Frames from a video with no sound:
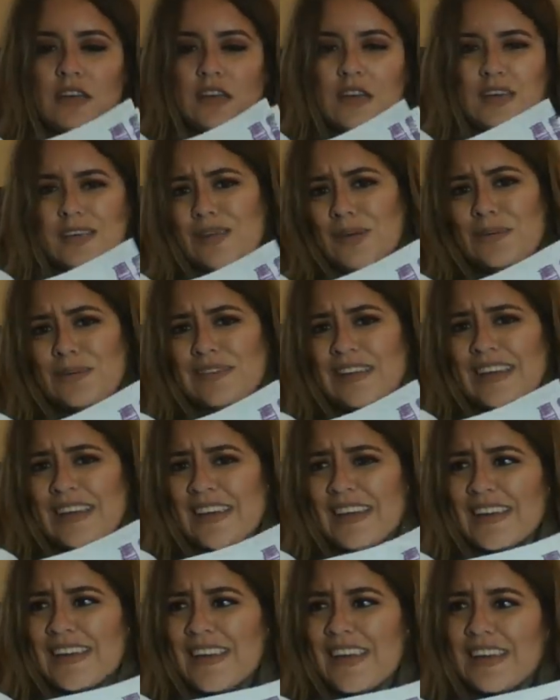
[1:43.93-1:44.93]
And he was like,
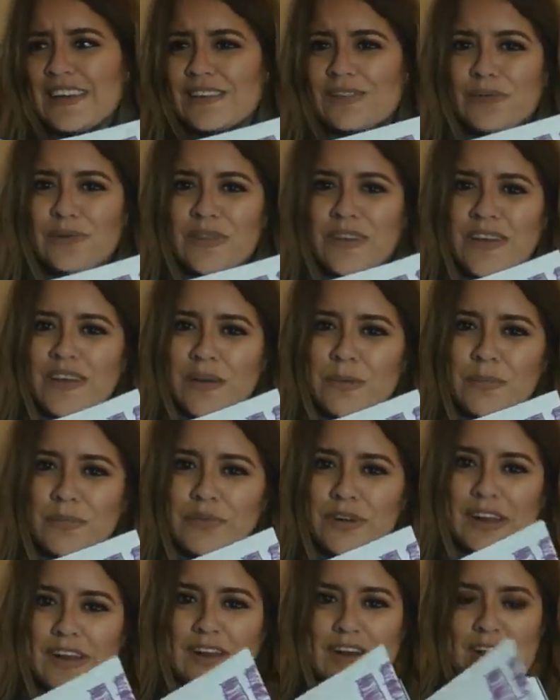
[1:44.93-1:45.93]
I can't do that. I'm
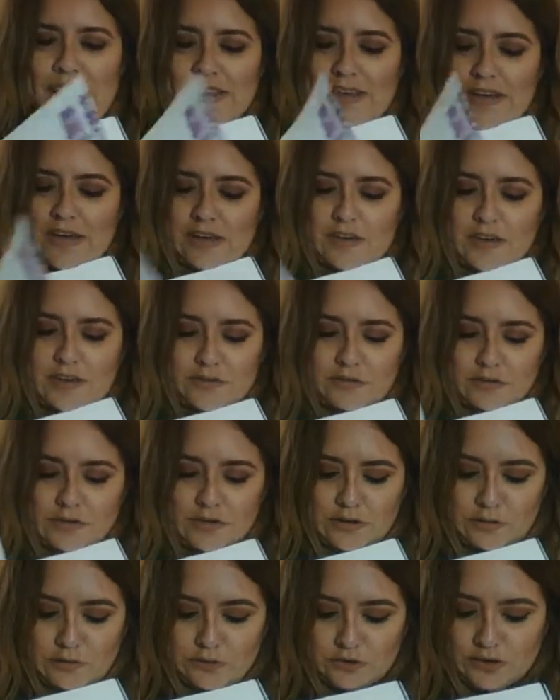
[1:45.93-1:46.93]
red. I can't color an
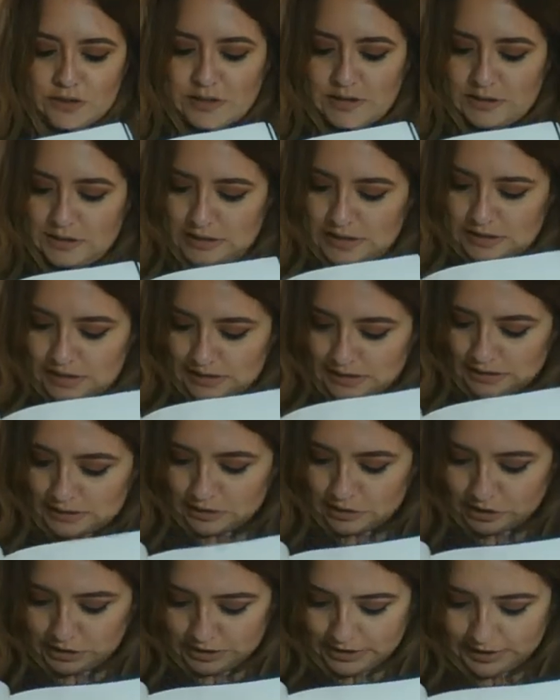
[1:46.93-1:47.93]
ocean. And
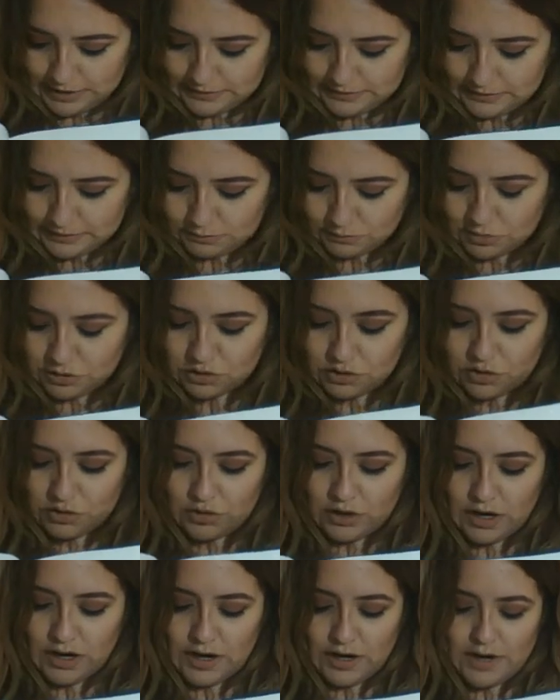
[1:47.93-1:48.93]
she asked him to
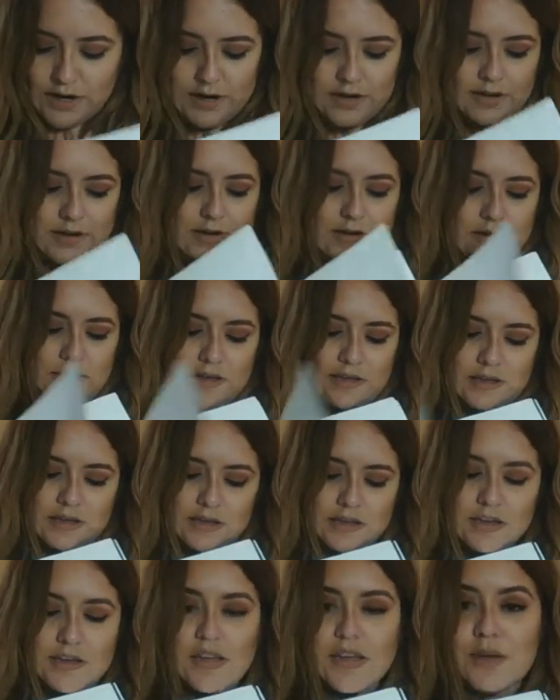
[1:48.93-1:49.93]
try.
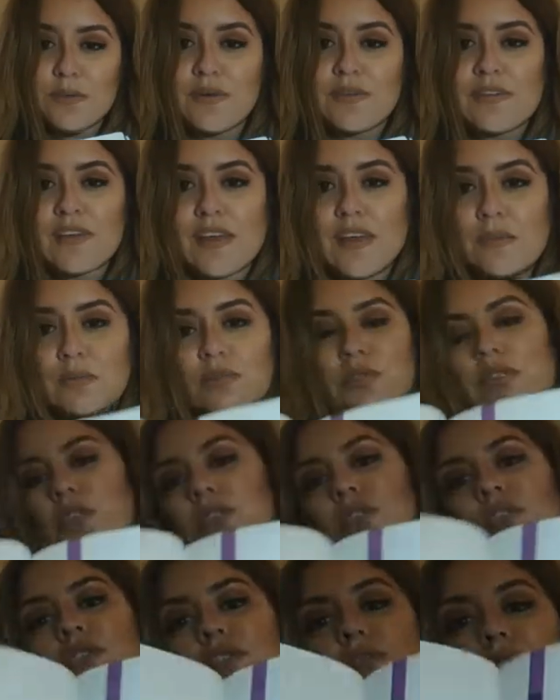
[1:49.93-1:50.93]
And he was able to
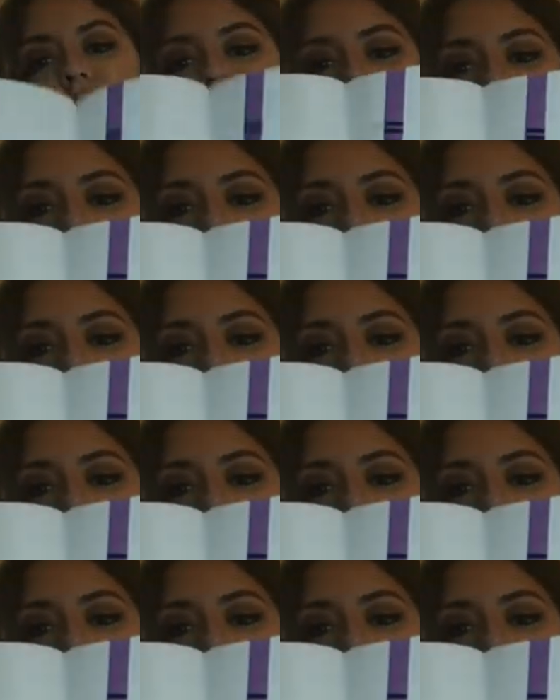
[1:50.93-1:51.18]
do it.